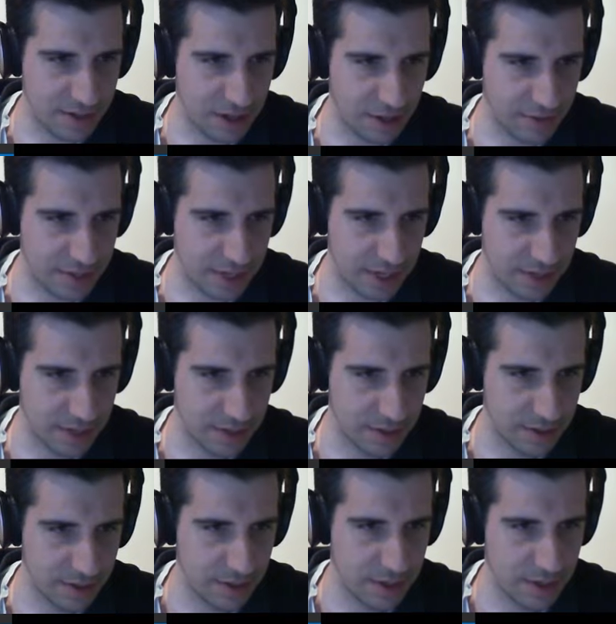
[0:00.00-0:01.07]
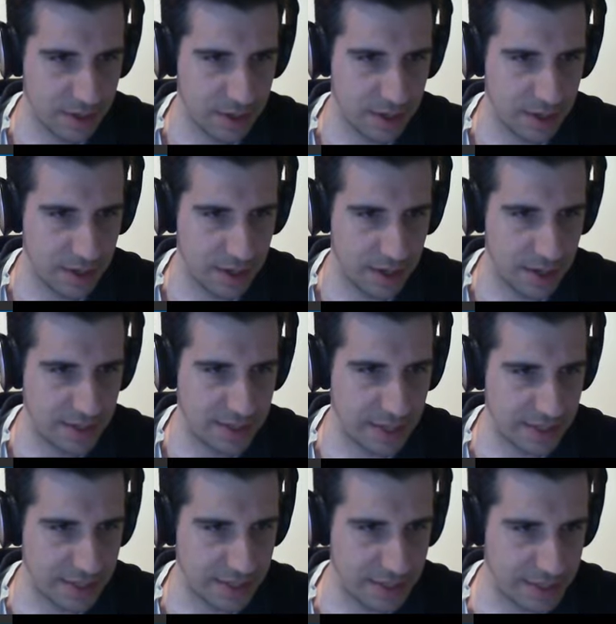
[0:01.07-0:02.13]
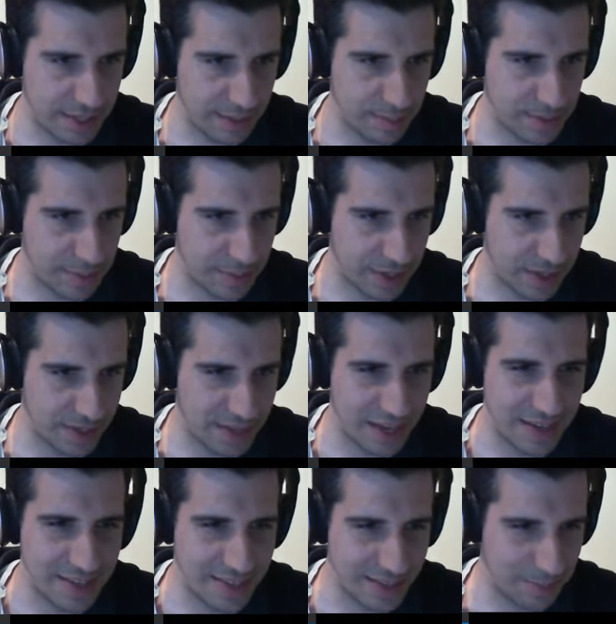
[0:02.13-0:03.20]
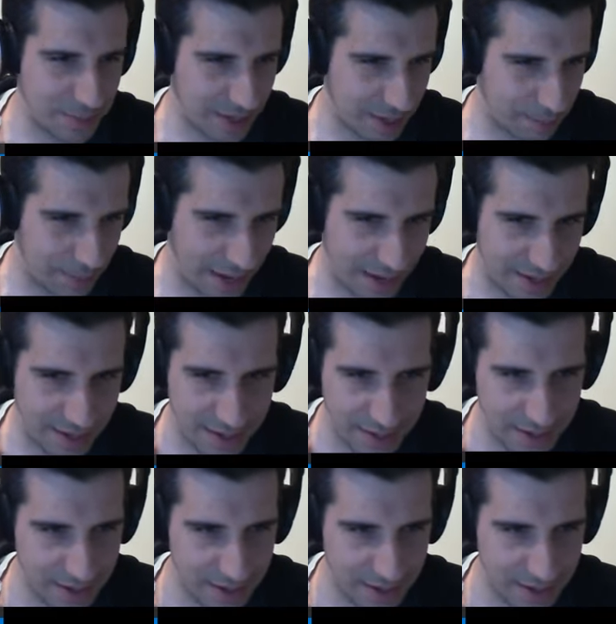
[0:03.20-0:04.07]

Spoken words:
all of a sudden IntelliSense seemed to come back.